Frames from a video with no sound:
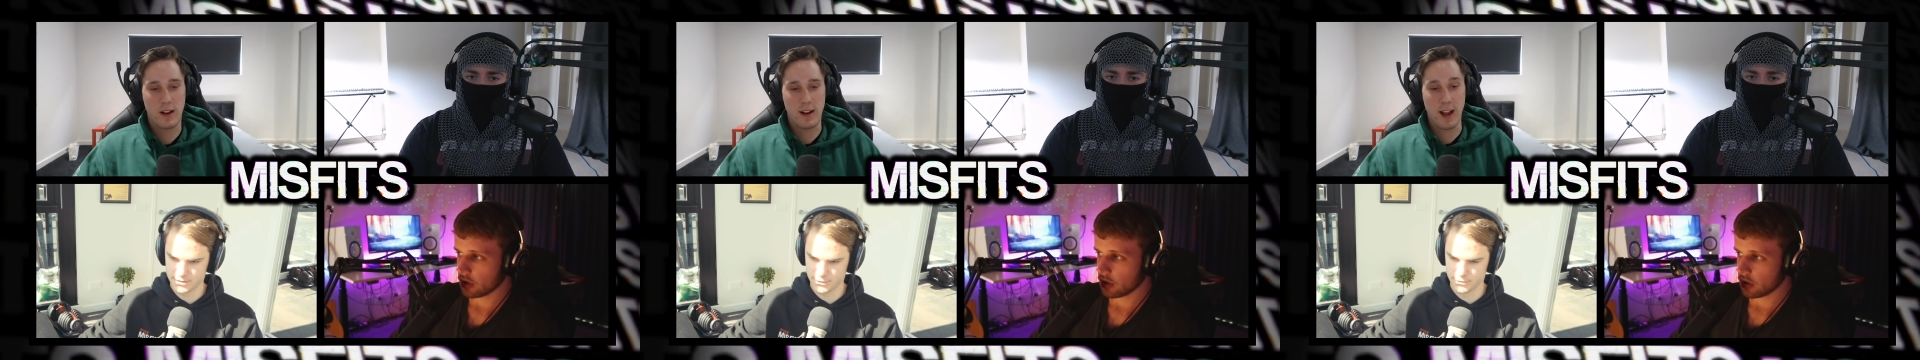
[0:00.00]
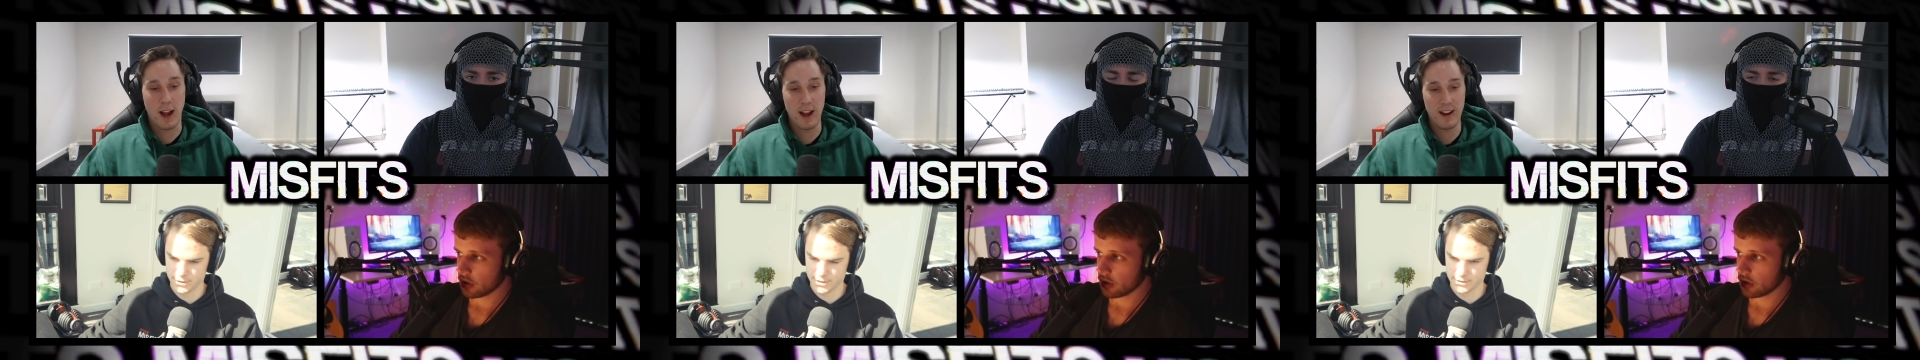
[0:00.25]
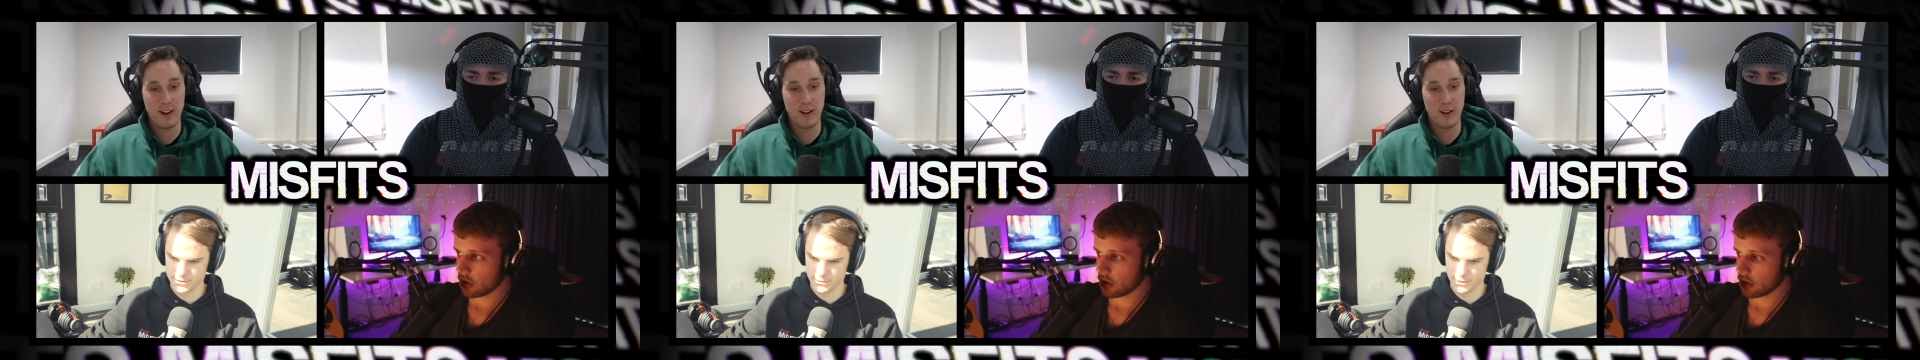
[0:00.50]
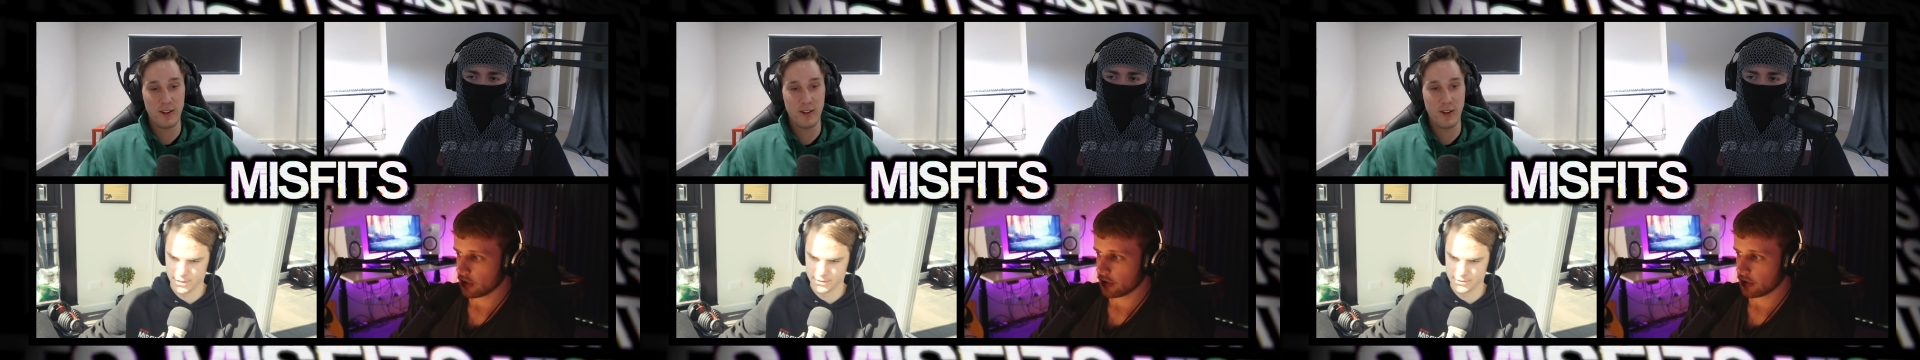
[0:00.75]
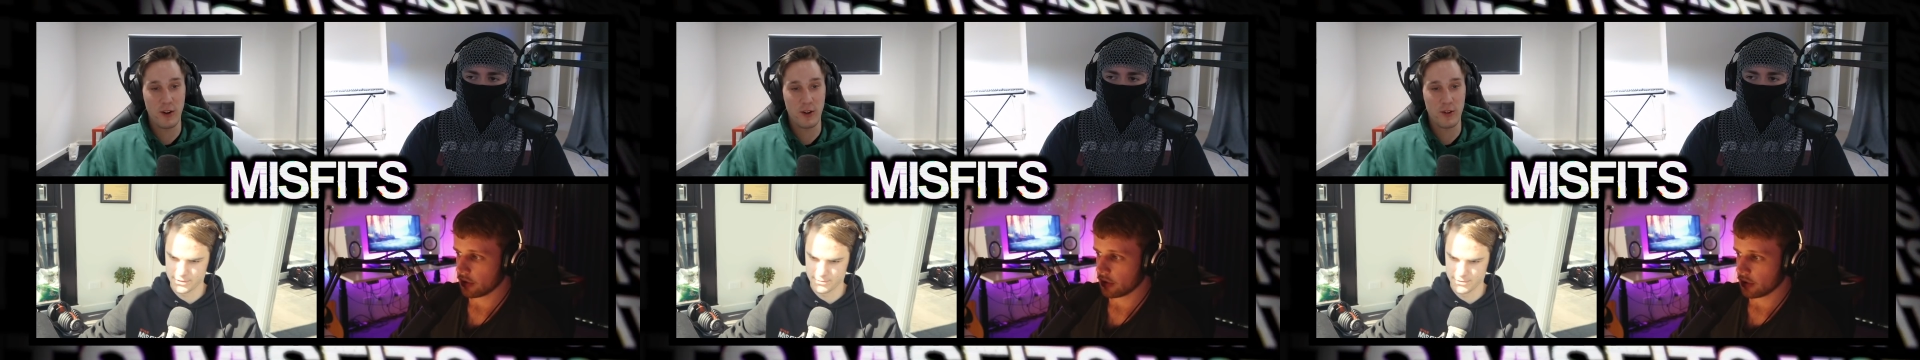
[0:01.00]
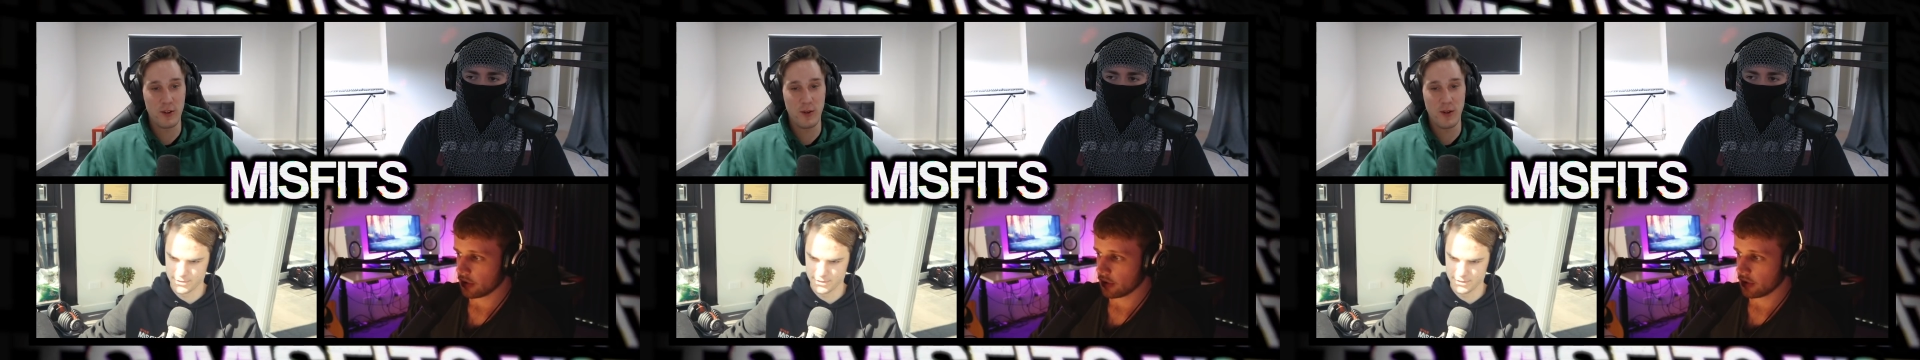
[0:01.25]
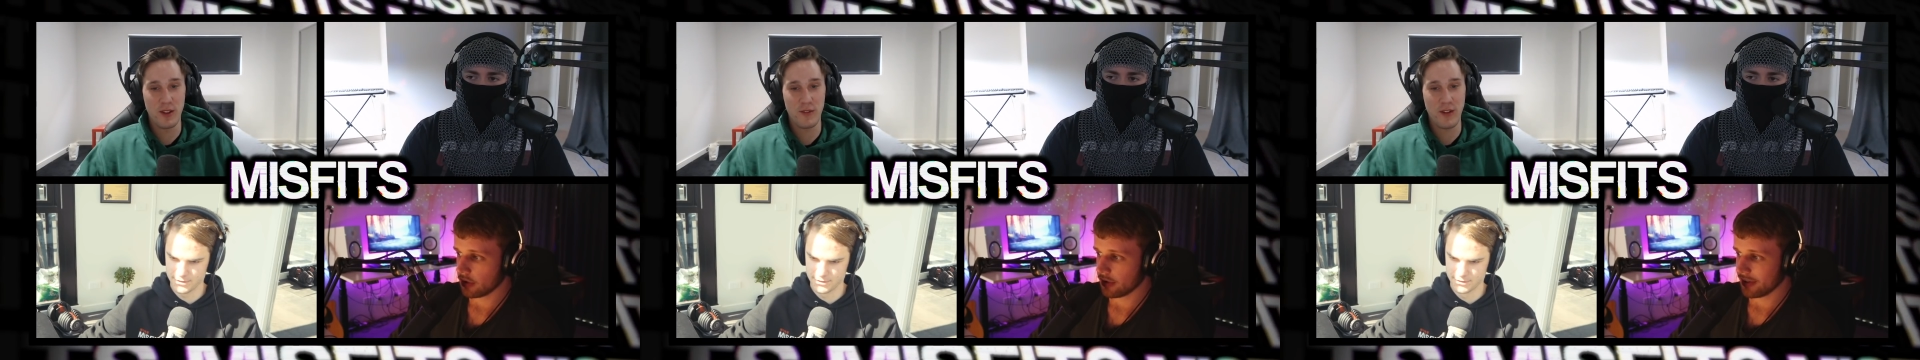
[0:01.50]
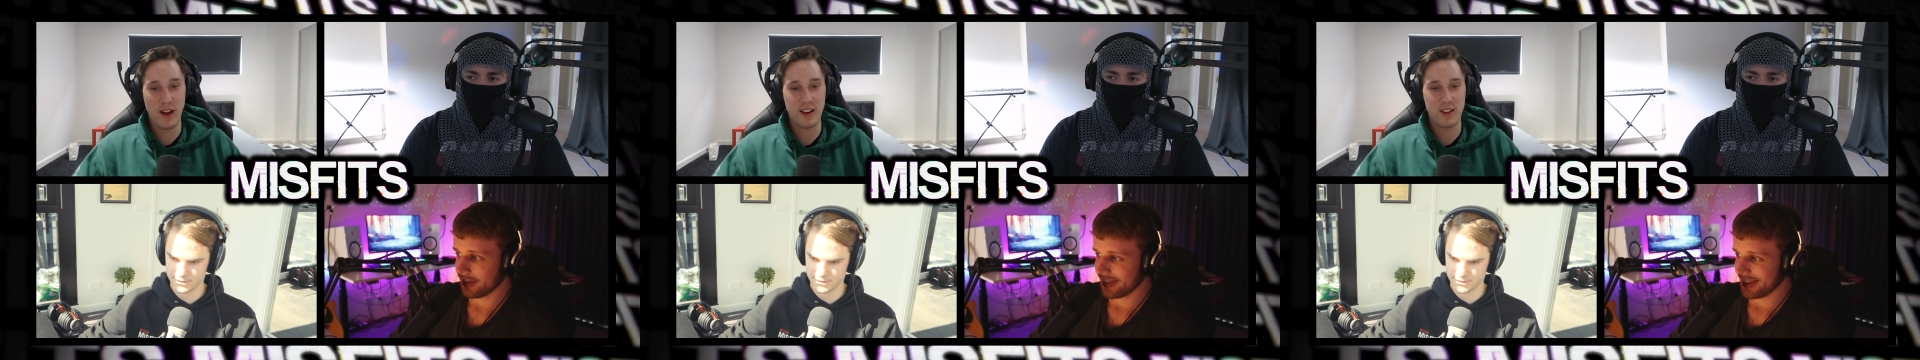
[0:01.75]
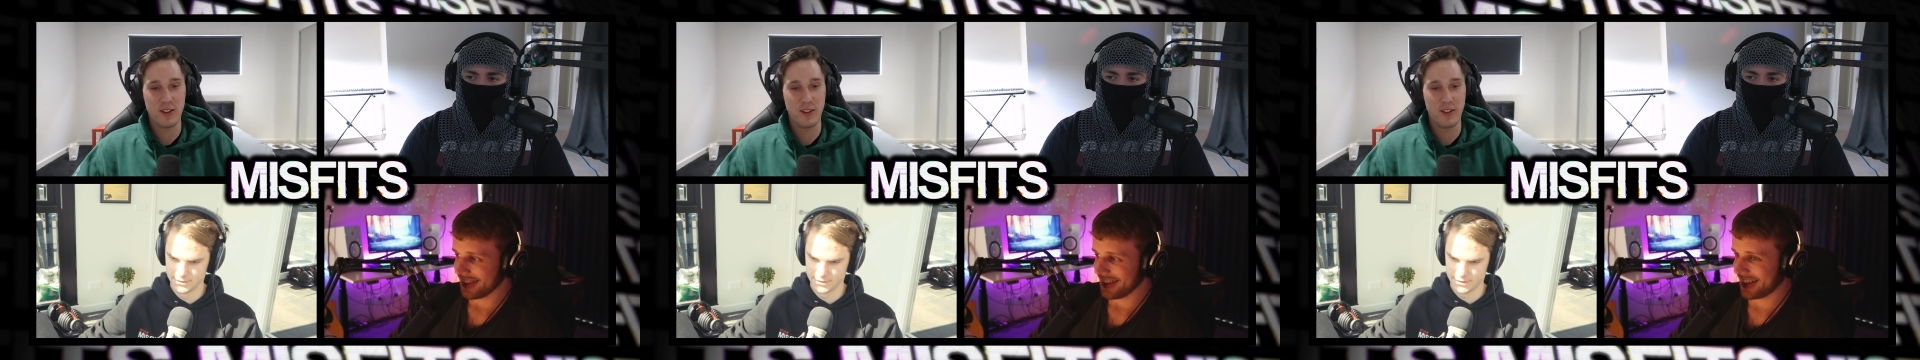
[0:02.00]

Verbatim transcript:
Speaker 1: 20 God, years away or no some clue shit. what the fuck you just